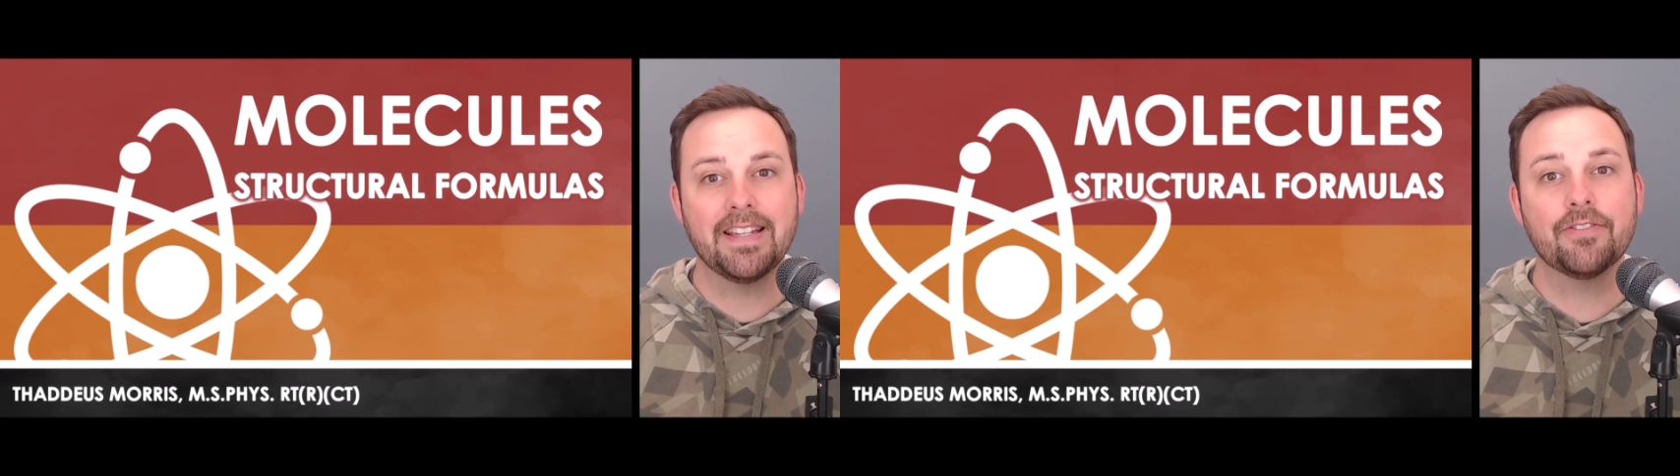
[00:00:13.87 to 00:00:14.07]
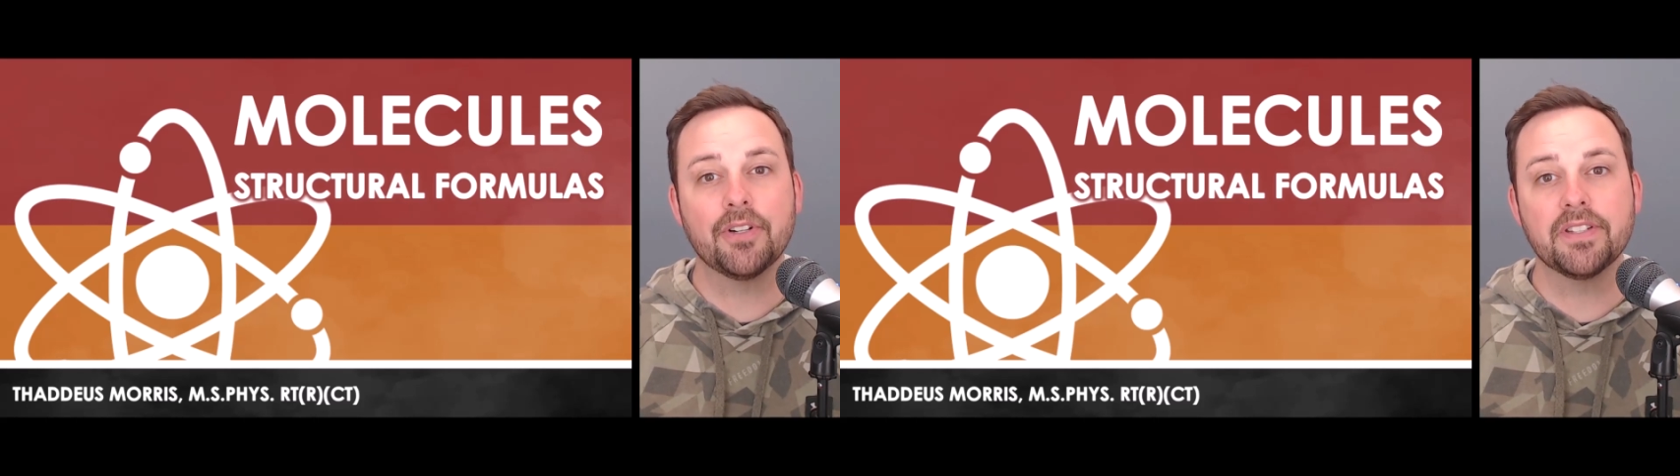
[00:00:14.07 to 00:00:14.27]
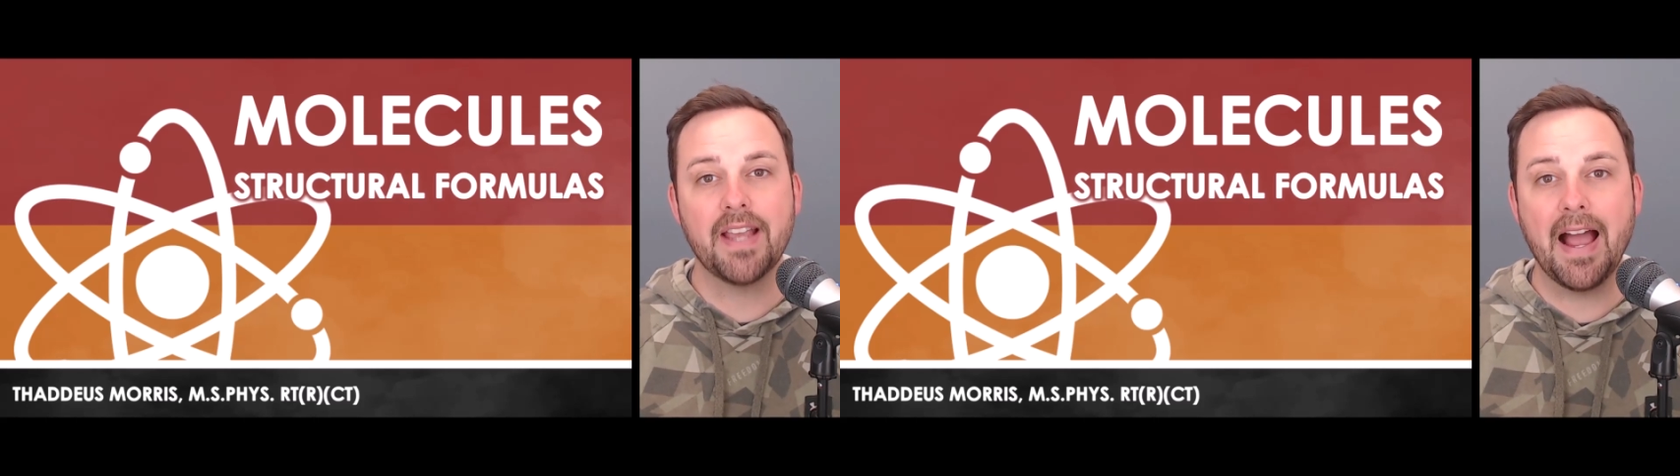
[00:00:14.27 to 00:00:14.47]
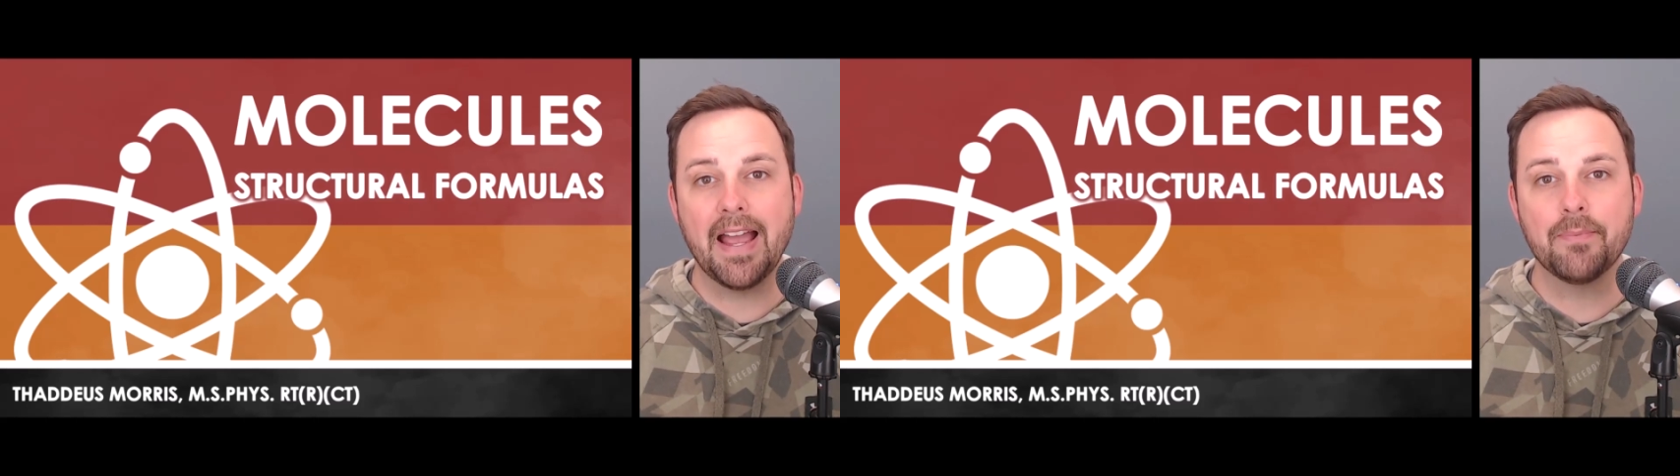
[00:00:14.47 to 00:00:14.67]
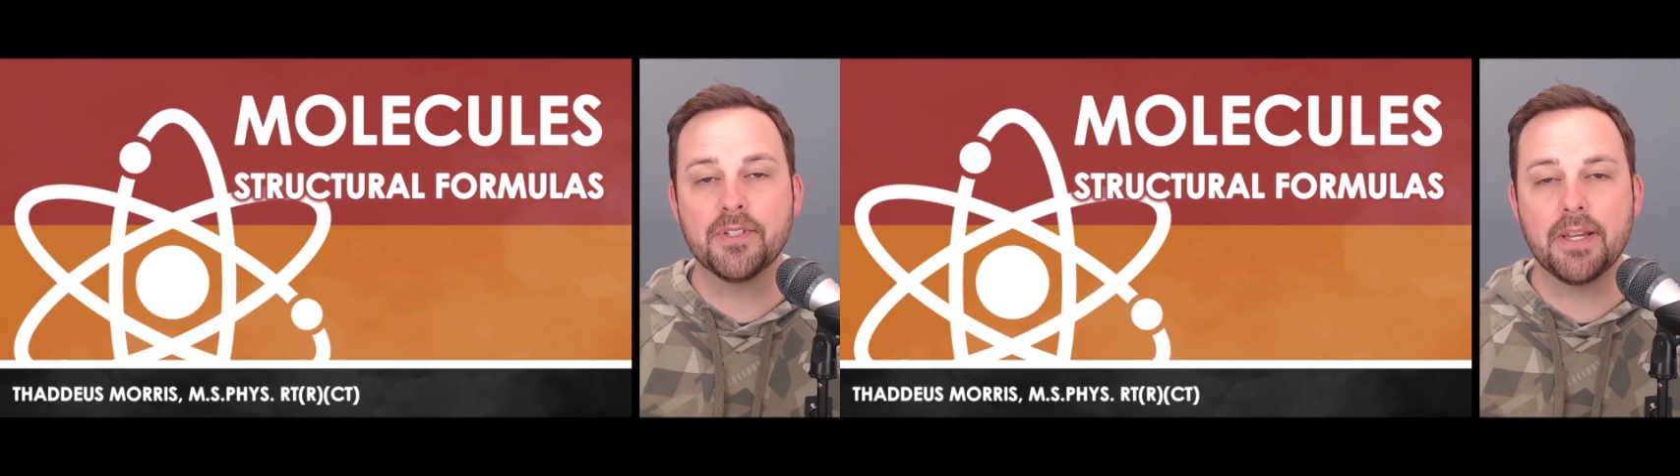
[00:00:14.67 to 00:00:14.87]
different
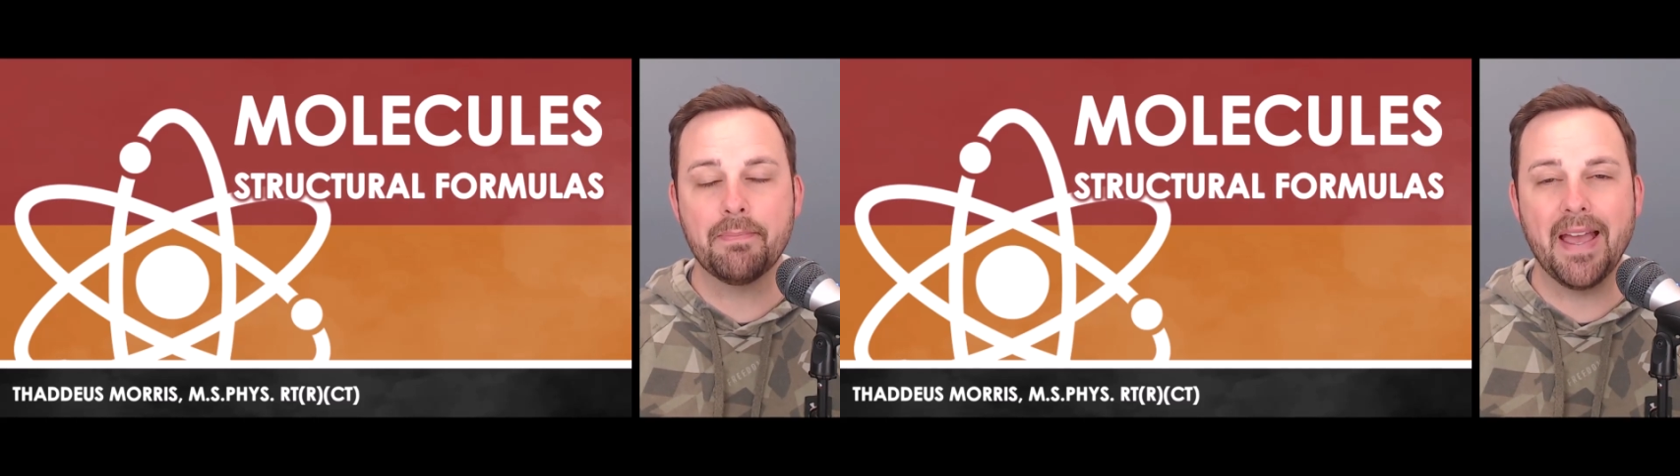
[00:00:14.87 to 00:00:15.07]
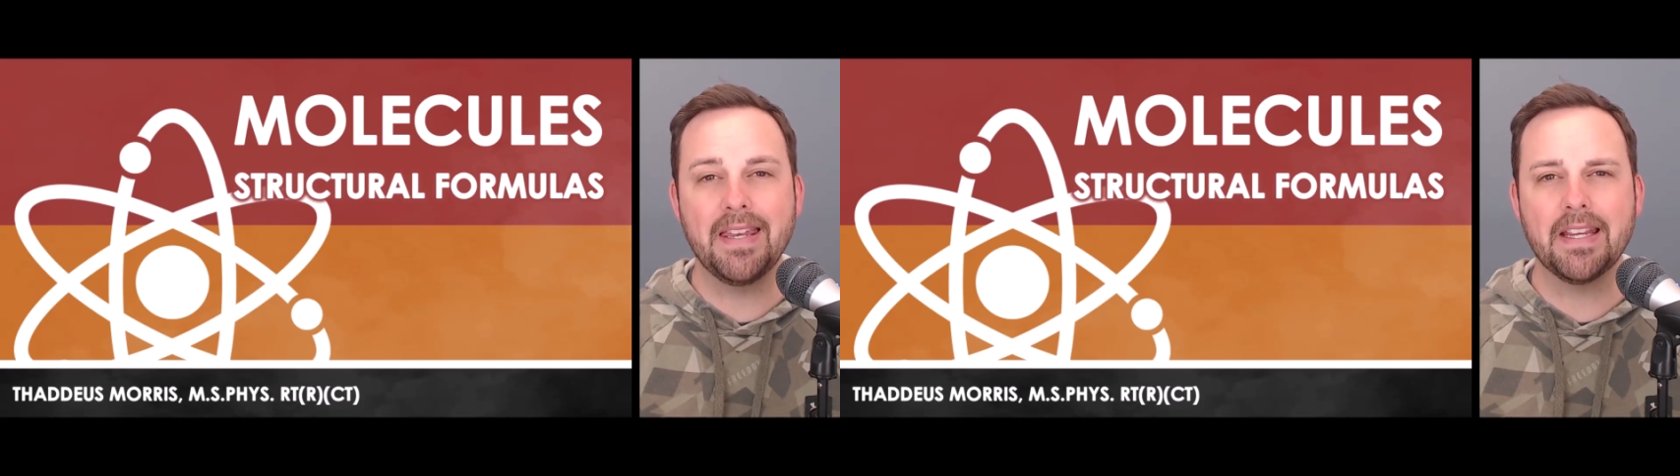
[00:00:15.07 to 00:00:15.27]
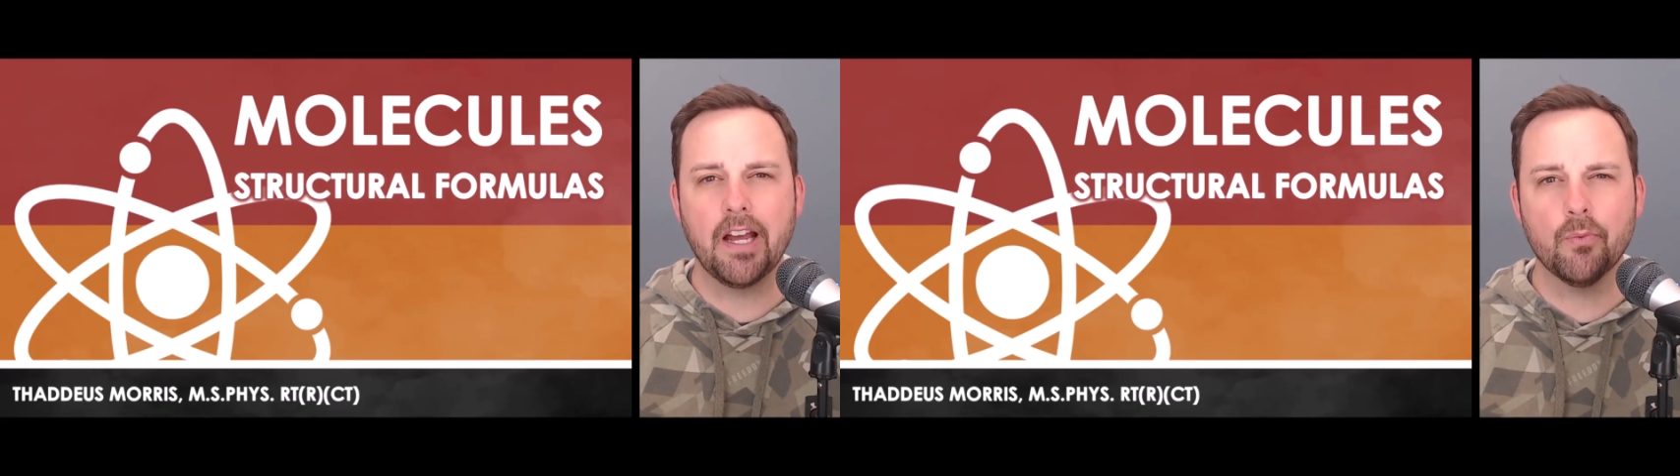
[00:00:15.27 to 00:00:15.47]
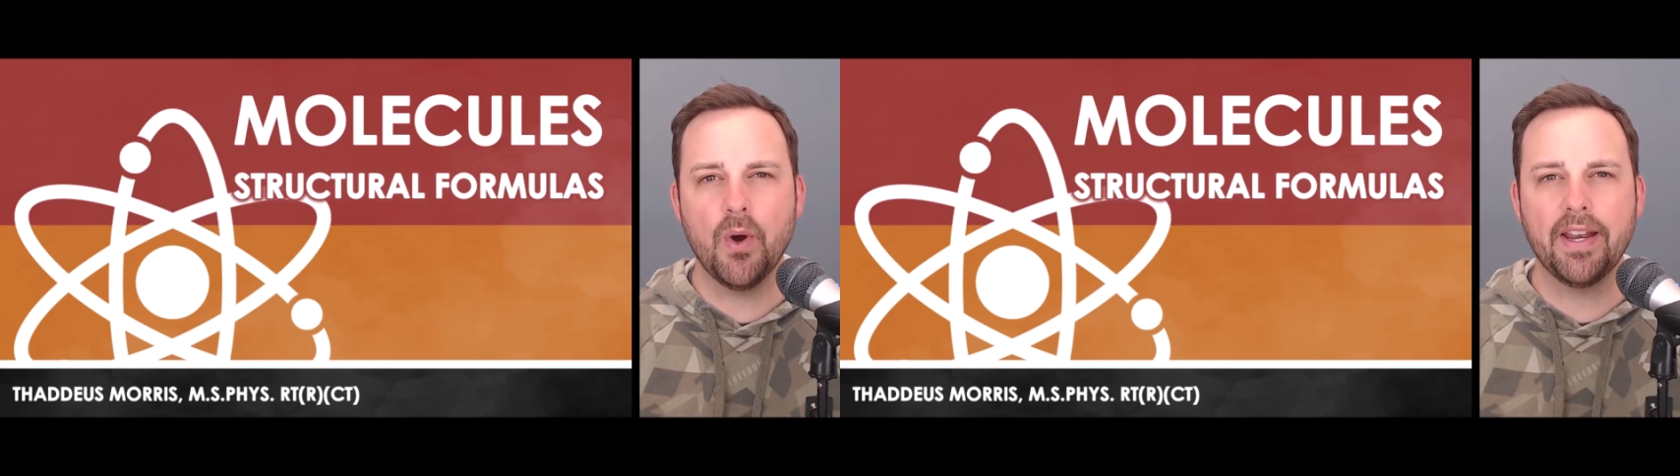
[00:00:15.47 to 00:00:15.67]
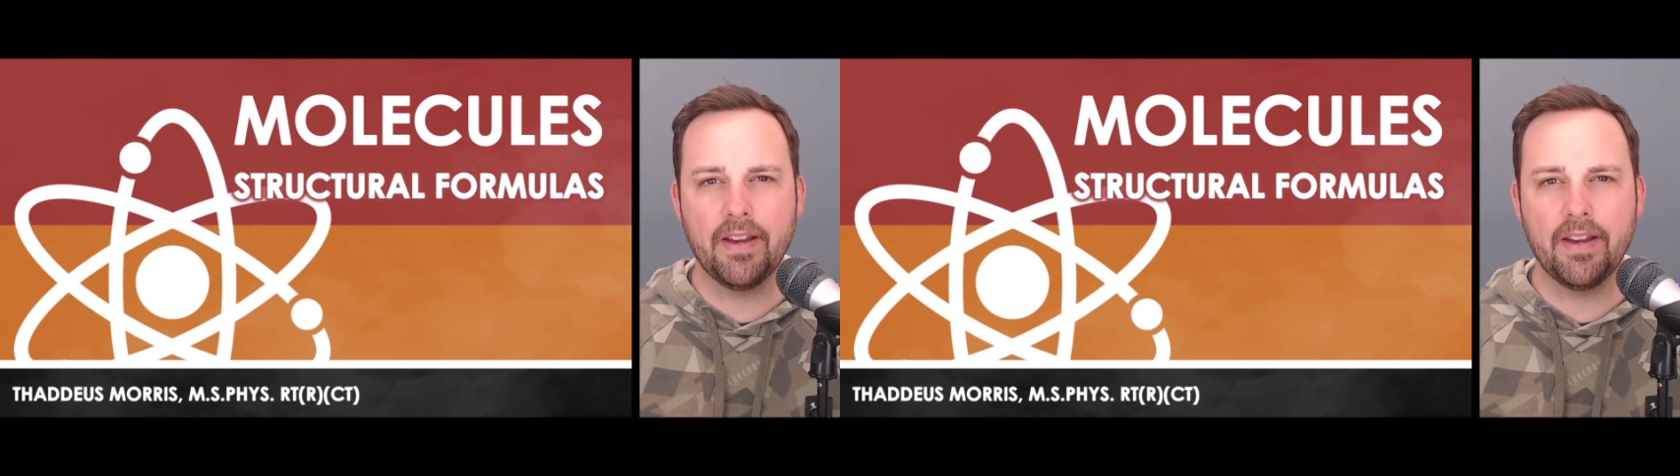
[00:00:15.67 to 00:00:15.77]
times depending on what